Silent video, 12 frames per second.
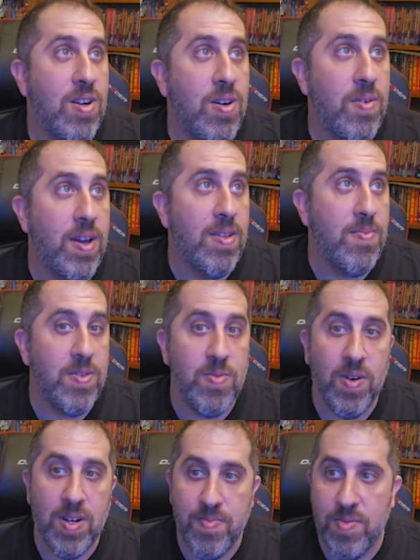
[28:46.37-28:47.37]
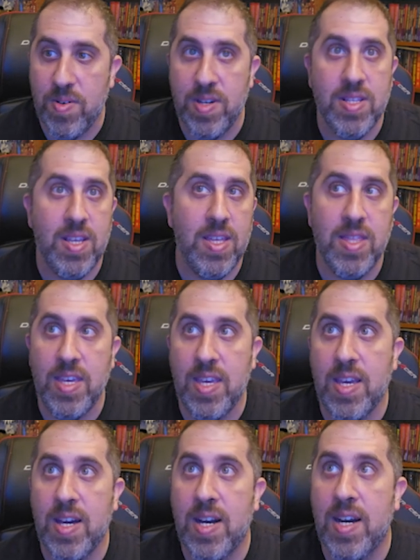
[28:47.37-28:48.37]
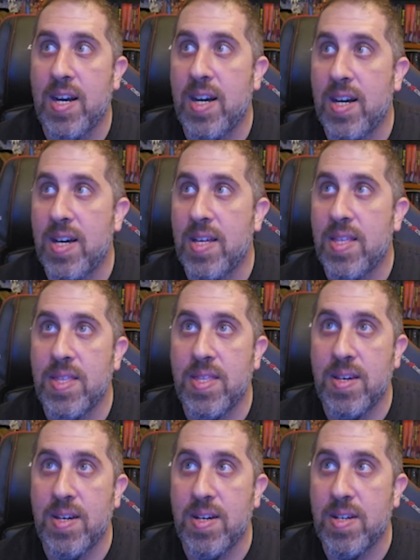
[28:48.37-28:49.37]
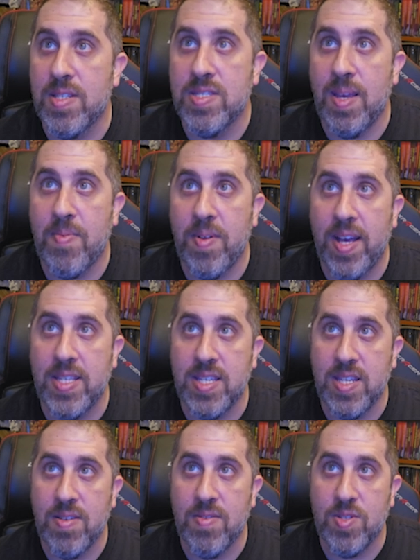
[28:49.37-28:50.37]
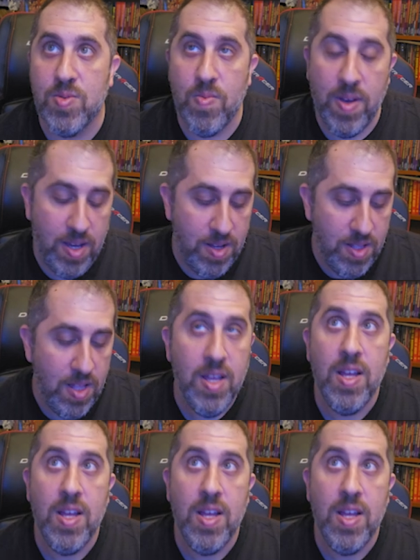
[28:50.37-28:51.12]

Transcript: Oh, and we want to put the subclass in here as well.